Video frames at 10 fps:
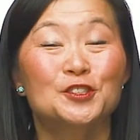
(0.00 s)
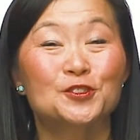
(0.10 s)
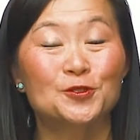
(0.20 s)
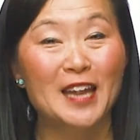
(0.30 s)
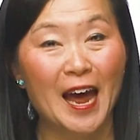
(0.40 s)

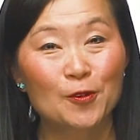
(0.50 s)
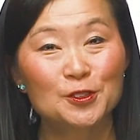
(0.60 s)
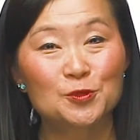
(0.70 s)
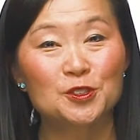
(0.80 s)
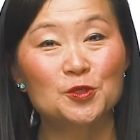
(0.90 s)
So now
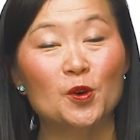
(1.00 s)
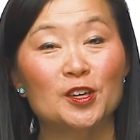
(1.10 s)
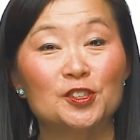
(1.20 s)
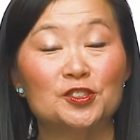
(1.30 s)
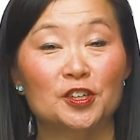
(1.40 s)
is when you
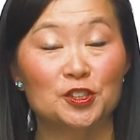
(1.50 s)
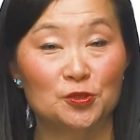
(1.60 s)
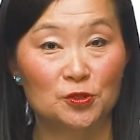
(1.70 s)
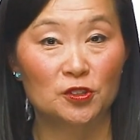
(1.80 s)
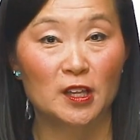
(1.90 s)
want to start
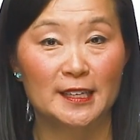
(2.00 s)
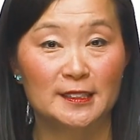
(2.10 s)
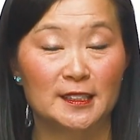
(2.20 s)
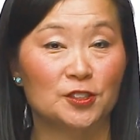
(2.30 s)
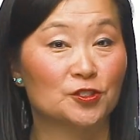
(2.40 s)

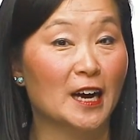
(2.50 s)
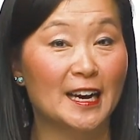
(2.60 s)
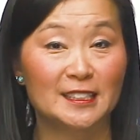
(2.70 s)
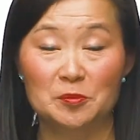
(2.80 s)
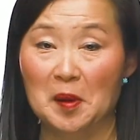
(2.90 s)
utilizing your
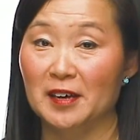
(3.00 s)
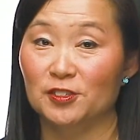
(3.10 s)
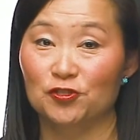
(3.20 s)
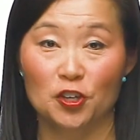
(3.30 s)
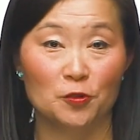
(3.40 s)
ice
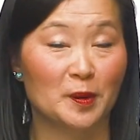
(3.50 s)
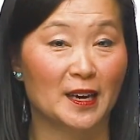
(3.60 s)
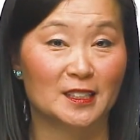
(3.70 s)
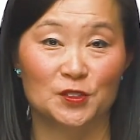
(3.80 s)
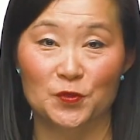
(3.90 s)
packs, gel
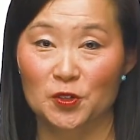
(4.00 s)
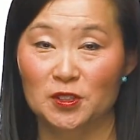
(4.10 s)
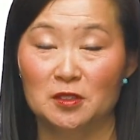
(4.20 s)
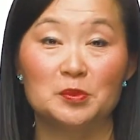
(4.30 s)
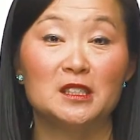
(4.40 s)
packs,
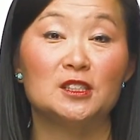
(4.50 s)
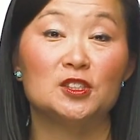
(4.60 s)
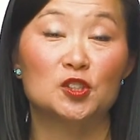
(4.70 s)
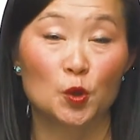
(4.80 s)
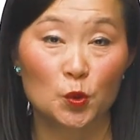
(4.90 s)
frozen
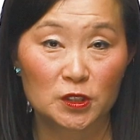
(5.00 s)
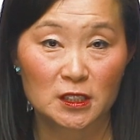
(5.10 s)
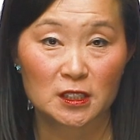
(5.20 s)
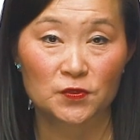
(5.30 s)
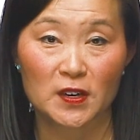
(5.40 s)
peas,
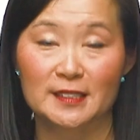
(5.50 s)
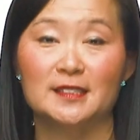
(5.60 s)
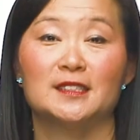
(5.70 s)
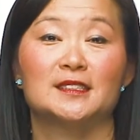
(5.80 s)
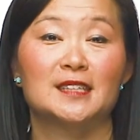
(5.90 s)
cooling
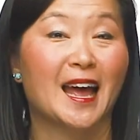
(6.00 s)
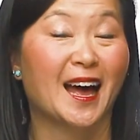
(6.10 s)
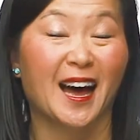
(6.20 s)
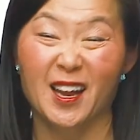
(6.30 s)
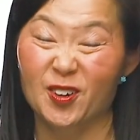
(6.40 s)
devices.
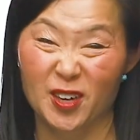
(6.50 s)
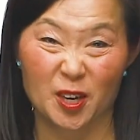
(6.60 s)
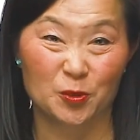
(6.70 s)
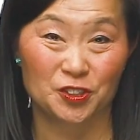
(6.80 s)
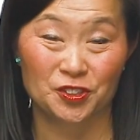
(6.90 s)
I don't
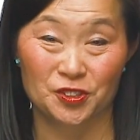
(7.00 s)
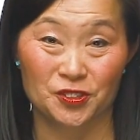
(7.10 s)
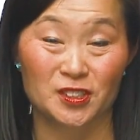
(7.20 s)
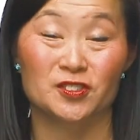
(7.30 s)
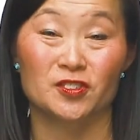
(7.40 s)
care what you
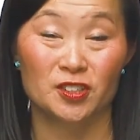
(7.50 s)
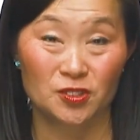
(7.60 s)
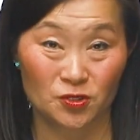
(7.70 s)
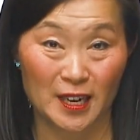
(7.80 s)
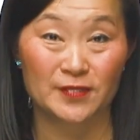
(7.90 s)
use, as long
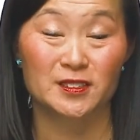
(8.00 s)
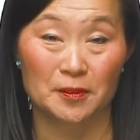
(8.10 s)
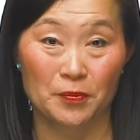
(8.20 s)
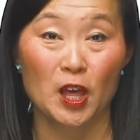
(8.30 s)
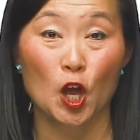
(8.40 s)
as you have
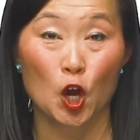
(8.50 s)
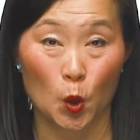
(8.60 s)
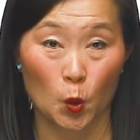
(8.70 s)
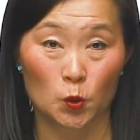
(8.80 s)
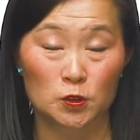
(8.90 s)
something
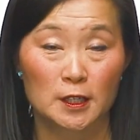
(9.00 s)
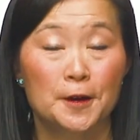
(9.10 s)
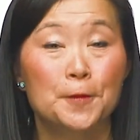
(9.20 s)
cold